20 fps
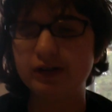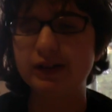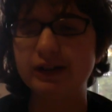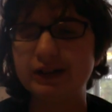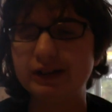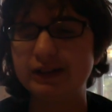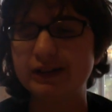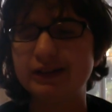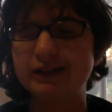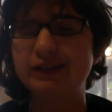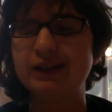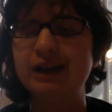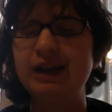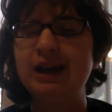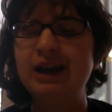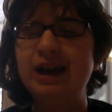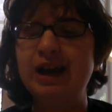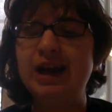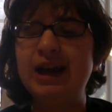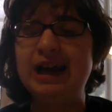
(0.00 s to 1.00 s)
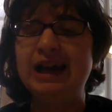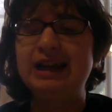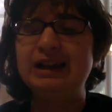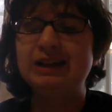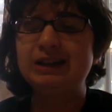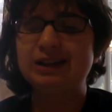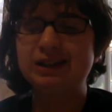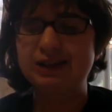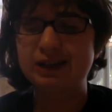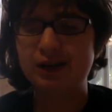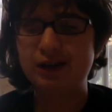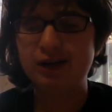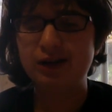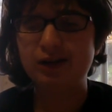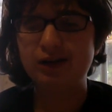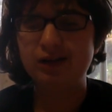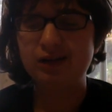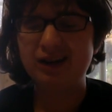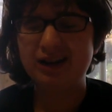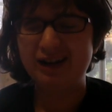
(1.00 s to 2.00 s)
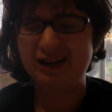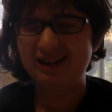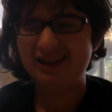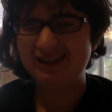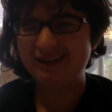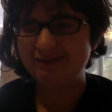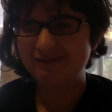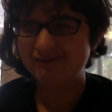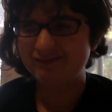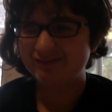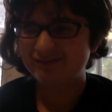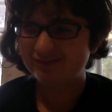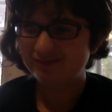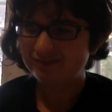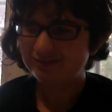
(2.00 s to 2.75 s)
is. So,